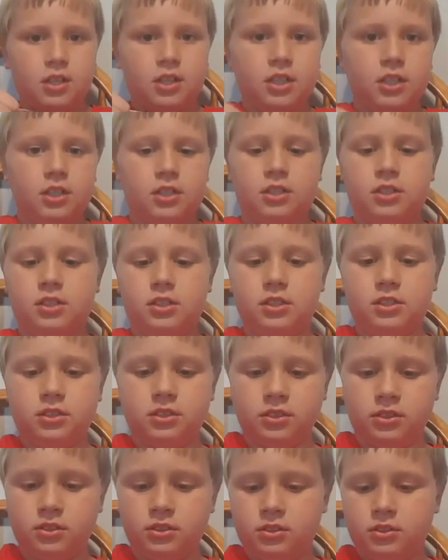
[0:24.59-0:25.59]

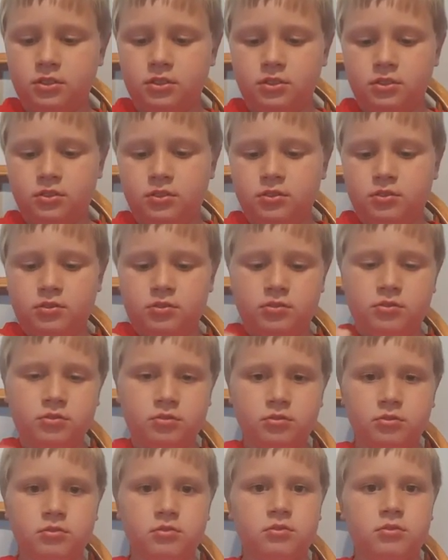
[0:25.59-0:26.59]

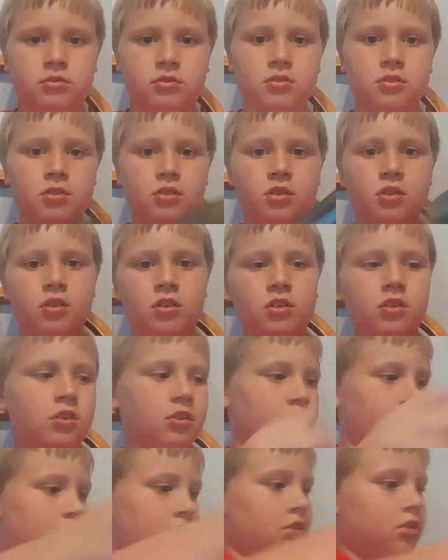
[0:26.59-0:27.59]

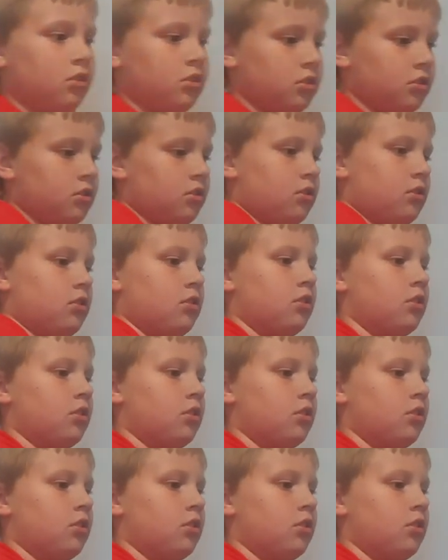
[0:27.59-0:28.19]
(silence)